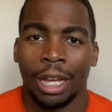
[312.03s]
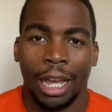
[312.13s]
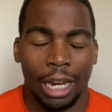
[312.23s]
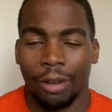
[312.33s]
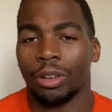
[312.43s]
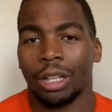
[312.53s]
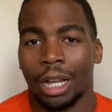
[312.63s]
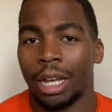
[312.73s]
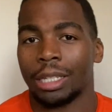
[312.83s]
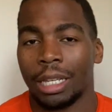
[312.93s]
and every
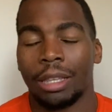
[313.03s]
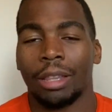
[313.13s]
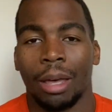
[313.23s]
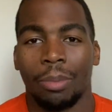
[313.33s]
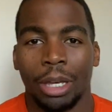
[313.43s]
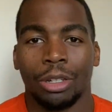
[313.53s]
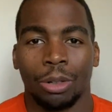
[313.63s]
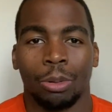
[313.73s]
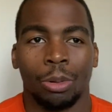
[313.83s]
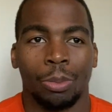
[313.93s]
class in that major
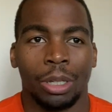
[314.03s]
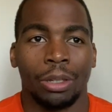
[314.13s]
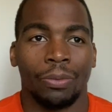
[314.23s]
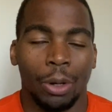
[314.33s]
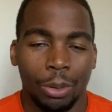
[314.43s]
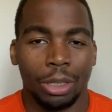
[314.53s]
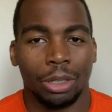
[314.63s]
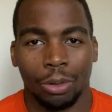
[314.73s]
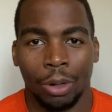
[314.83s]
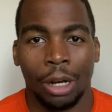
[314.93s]
will be focused
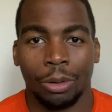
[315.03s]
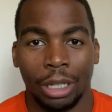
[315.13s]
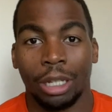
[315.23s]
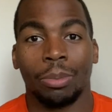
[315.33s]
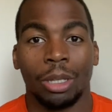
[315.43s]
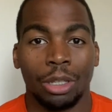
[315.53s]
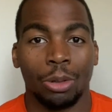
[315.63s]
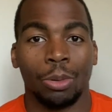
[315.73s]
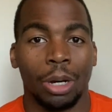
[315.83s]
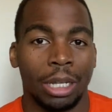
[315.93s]
around getting me
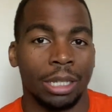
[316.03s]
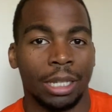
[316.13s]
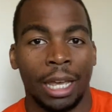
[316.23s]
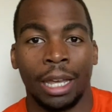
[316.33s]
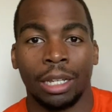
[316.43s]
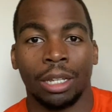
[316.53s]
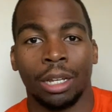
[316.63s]
to a said,